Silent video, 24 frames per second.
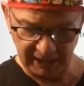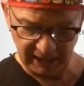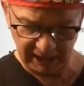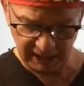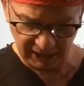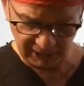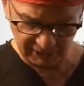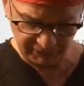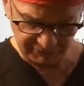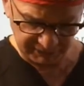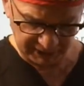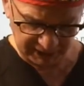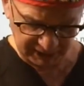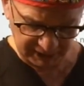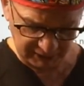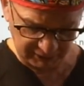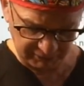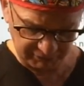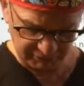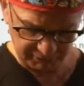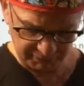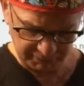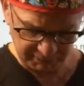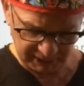Some
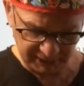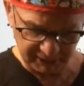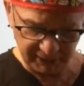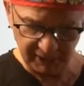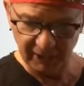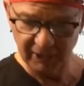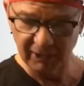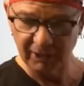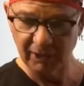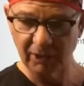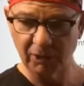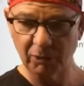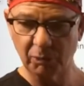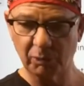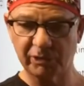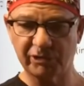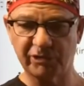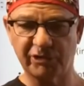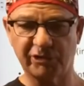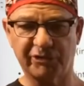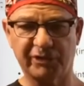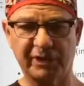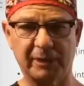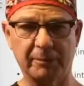conditions
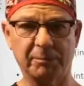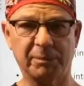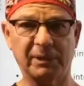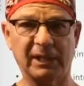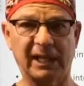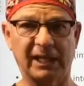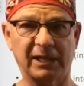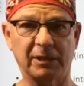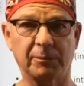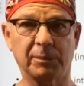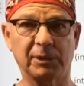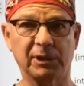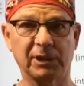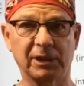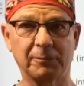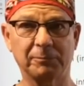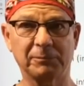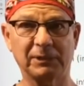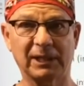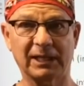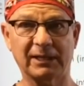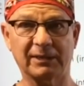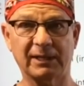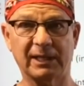lend themselves to
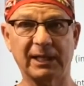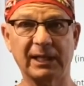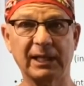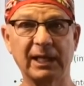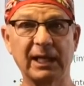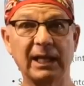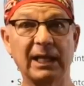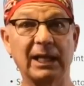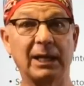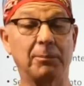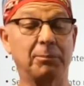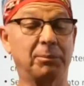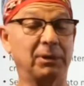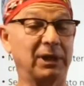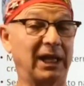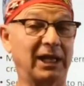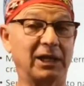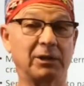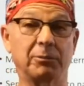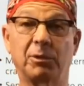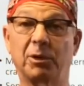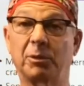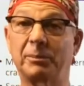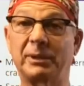lengthening
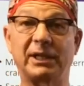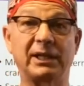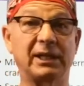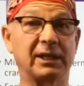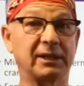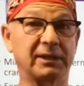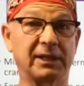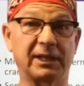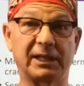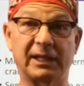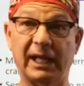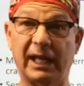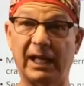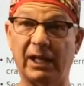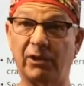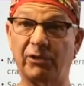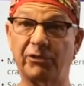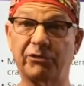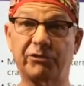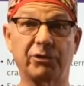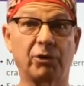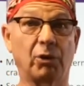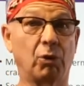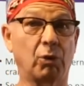more and some
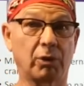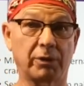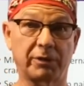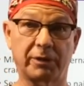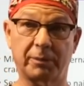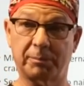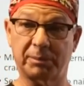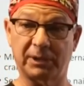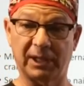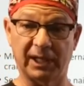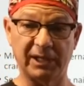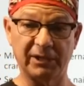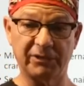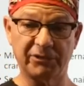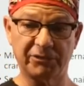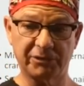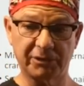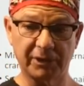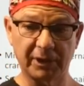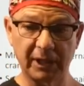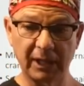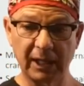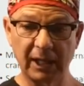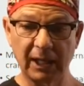less. For
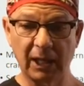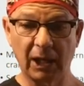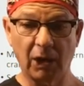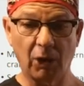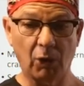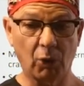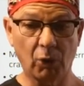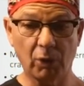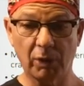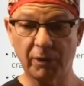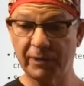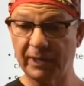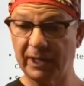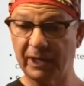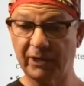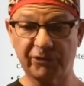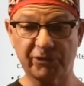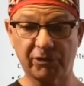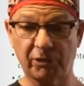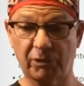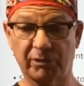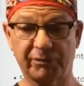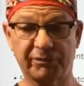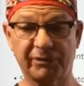example,
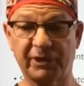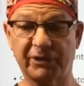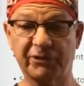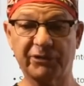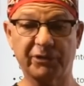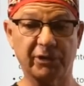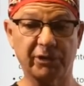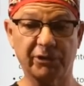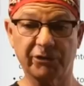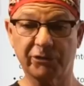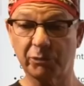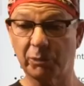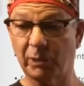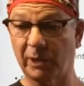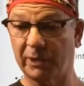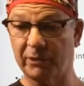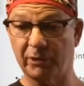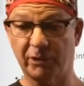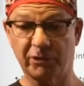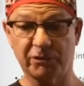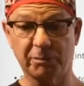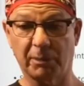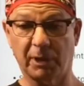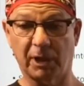achondroplasia,
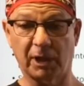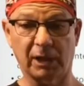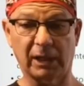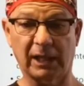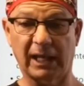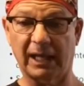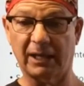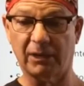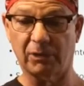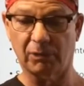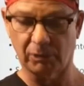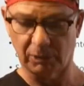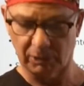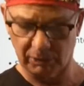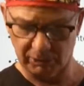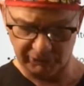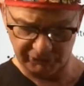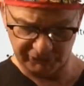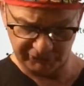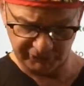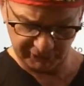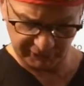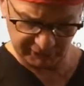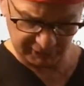hypochondroplasia, patients
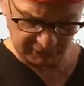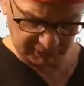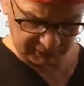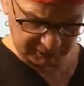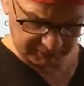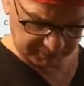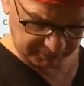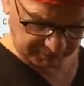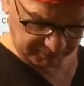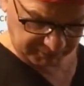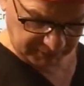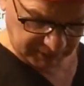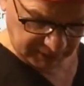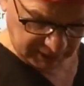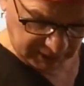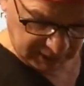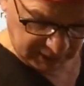with dwarfism